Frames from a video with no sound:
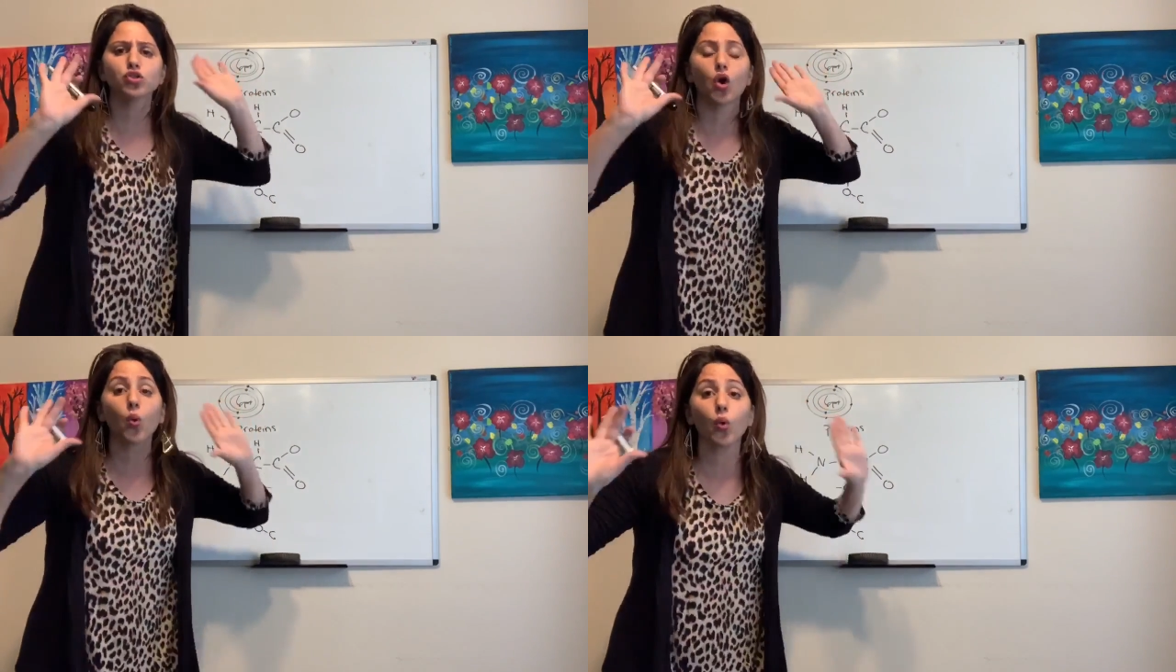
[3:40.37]

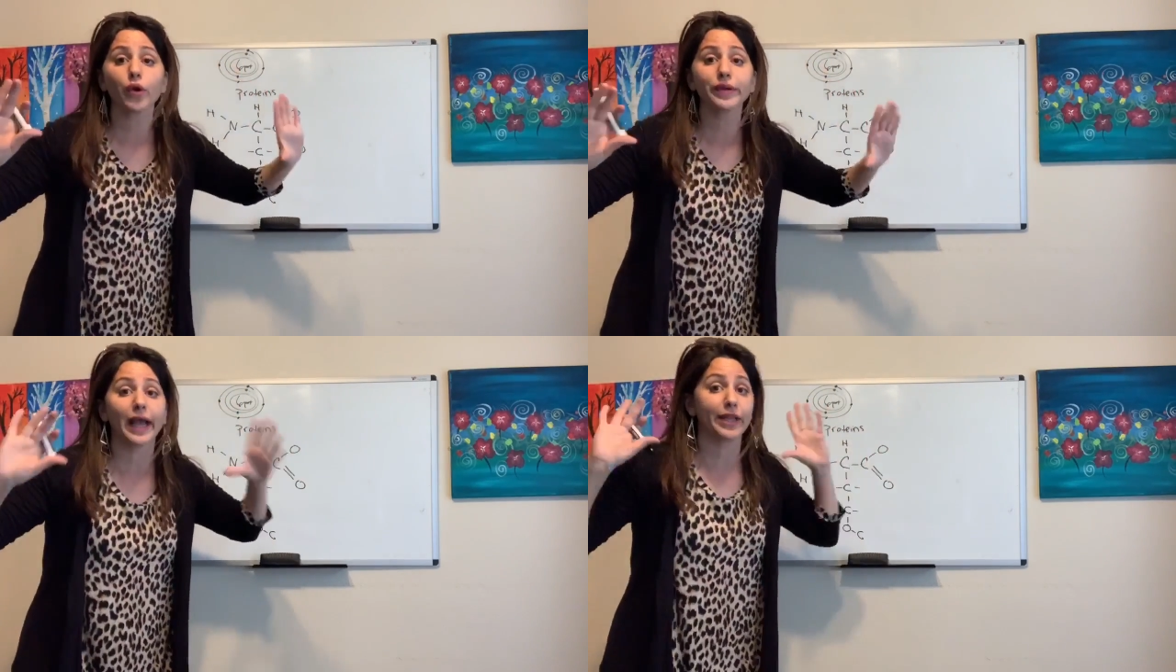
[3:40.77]
Don't
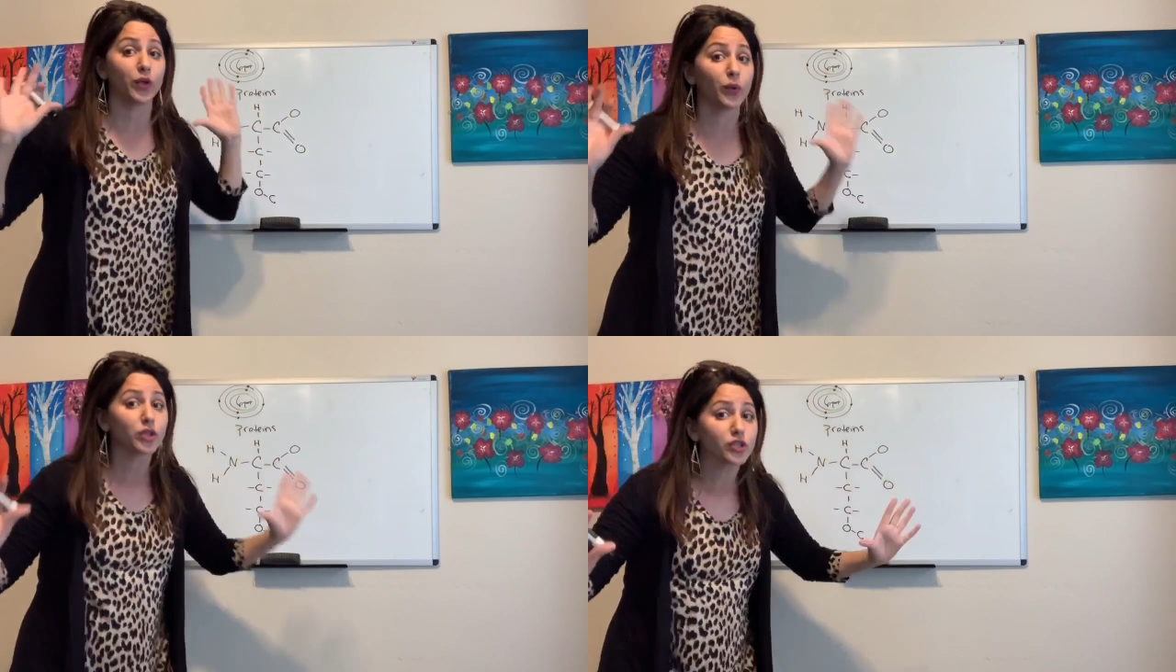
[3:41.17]
worry. I
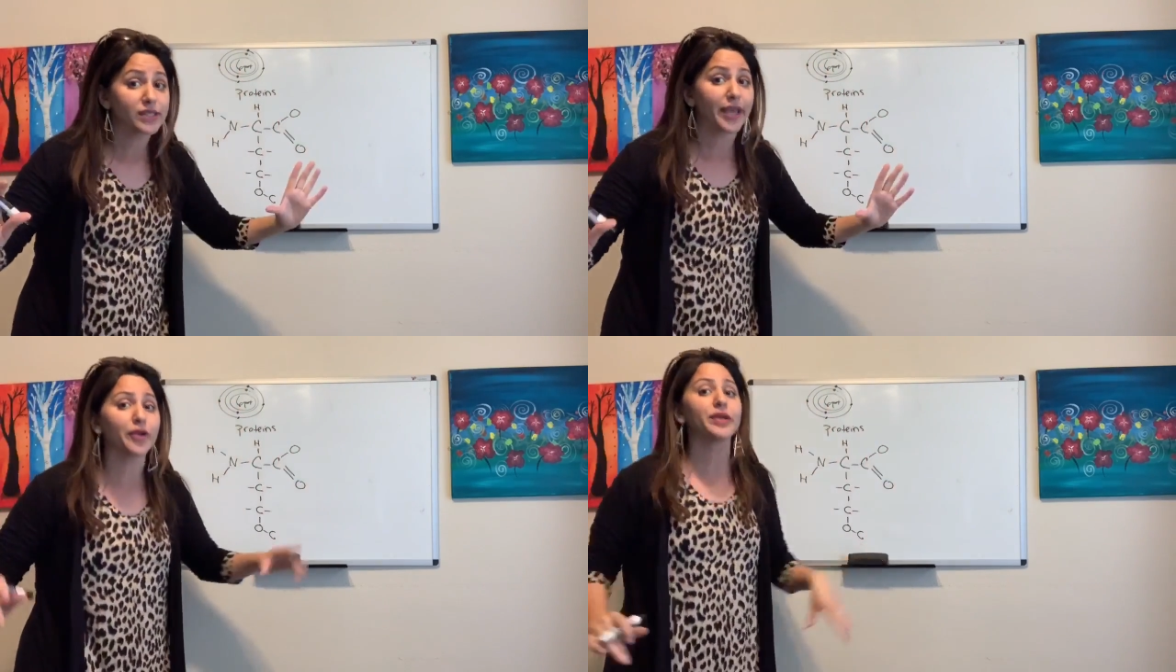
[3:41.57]
know it looks
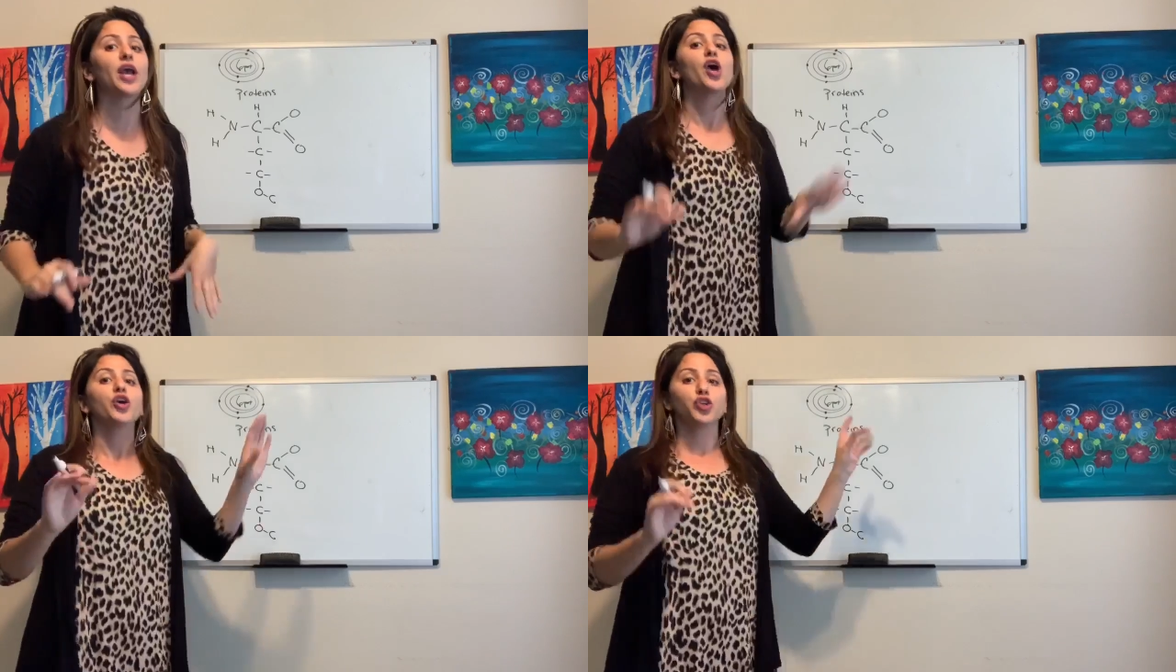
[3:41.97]
scary.